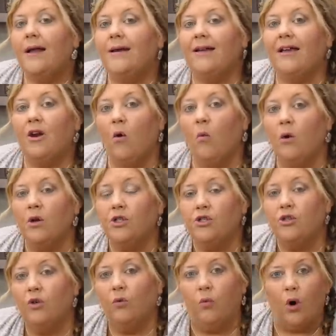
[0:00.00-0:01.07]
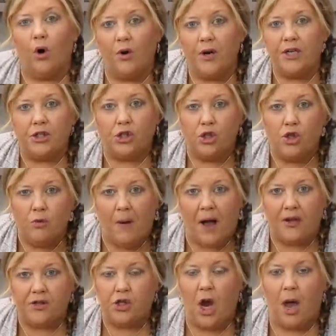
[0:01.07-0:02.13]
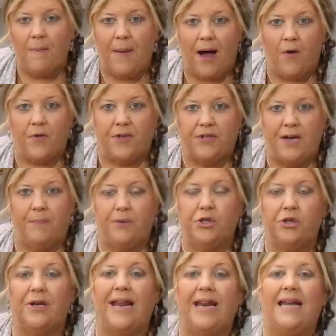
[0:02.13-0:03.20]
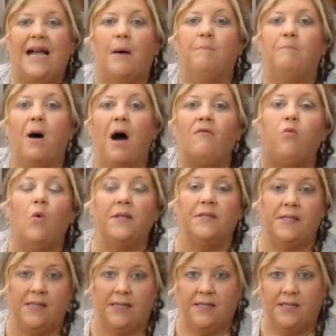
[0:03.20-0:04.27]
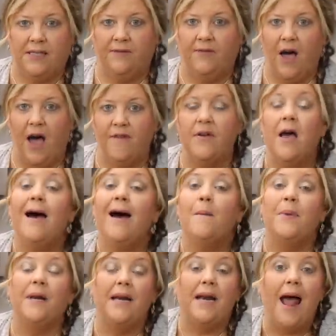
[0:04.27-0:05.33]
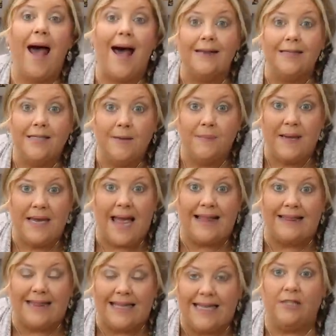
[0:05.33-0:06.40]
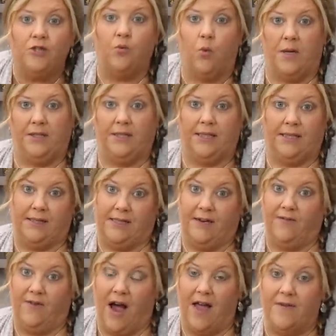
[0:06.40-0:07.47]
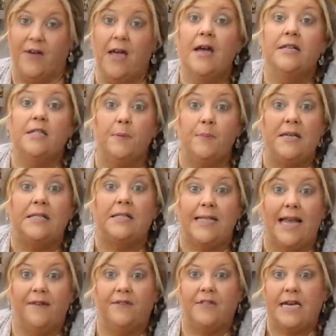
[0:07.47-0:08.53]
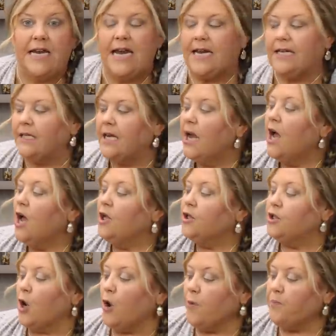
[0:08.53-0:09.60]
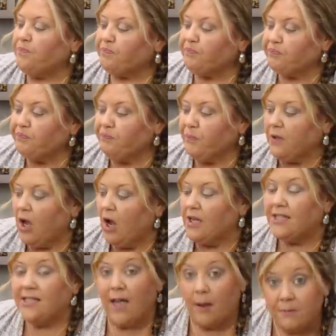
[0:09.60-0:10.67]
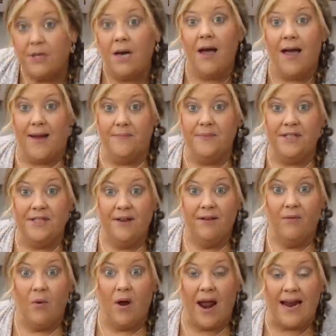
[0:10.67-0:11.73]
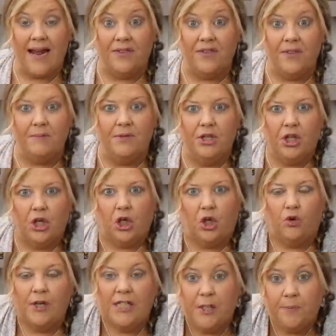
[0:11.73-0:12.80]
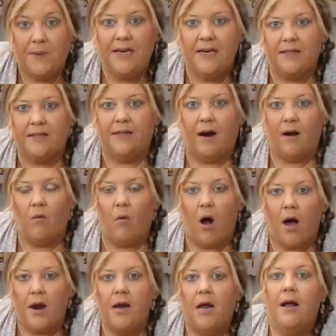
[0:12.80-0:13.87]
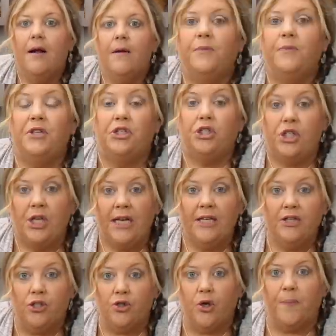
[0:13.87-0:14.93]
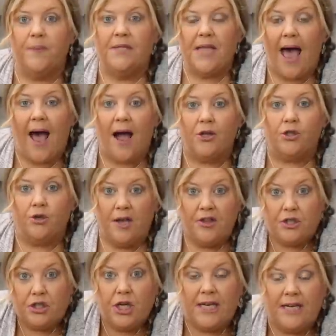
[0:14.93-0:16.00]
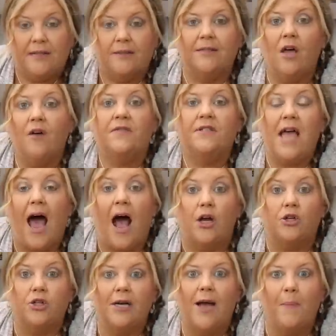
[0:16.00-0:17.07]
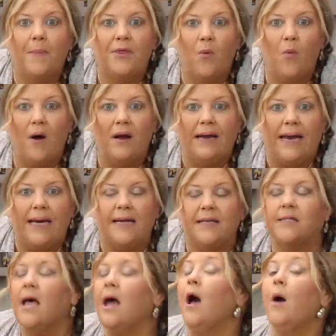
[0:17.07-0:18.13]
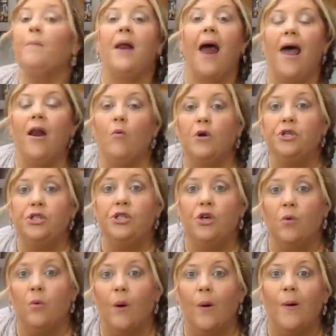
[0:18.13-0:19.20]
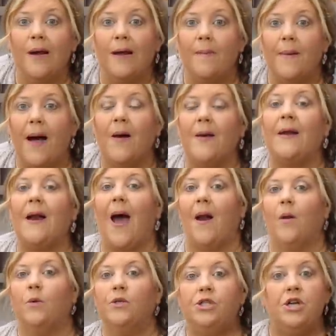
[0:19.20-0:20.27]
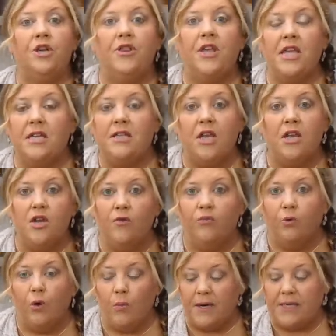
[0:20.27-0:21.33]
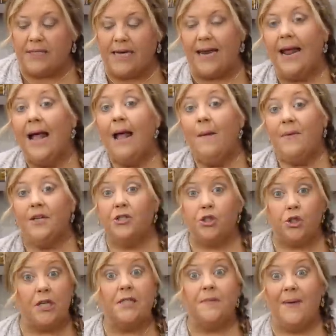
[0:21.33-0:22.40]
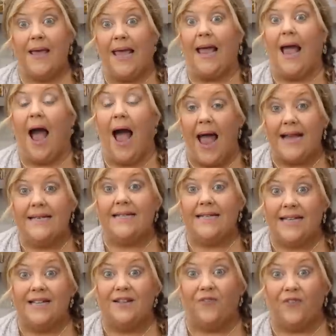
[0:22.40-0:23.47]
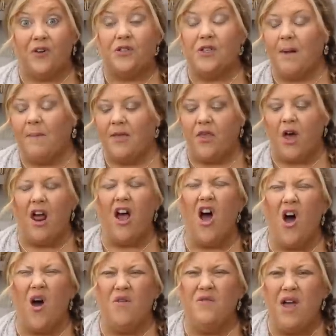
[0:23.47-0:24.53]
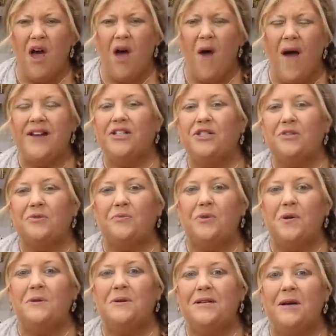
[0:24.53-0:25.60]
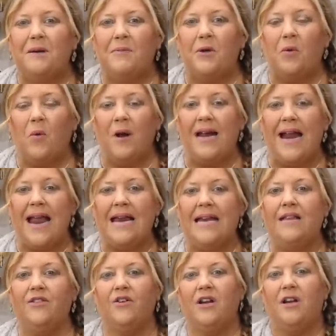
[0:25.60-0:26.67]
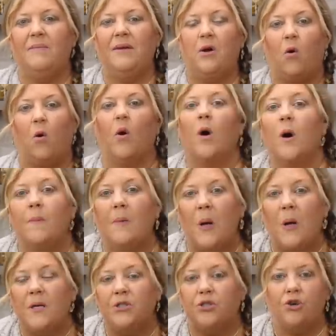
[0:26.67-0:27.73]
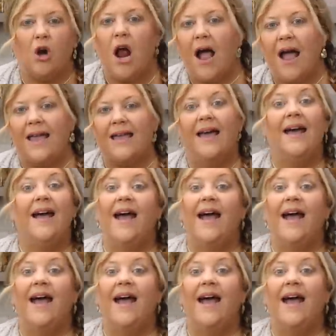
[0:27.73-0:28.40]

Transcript: Now I don't want you to worry too much about the temperature getting above one sixty-five, but it has to be at least one sixty-five to be safe to eat. So sometimes when I get them to the crispiness that I want, the chicken strip is actually, the chicken itself is actually up in the one eighties. But I don't want you to worry about it. I don't want you to think that you've ruined it, because trust me, I did the first time. I thought, oh no, I just ruined them. They're one eighty, they're gonna be horrible and dry.